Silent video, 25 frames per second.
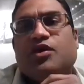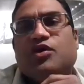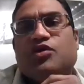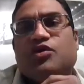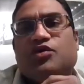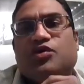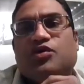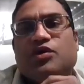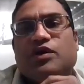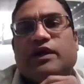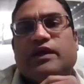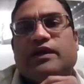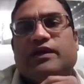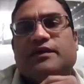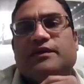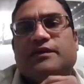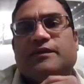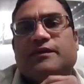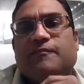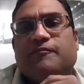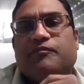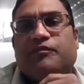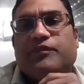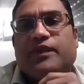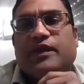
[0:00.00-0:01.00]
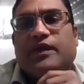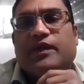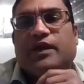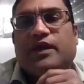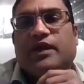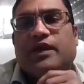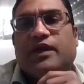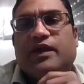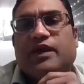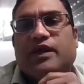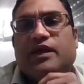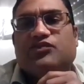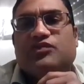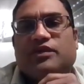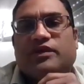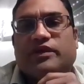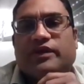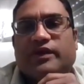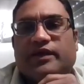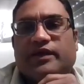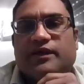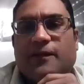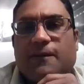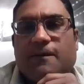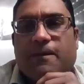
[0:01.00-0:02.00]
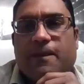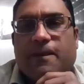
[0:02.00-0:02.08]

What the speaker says: could easily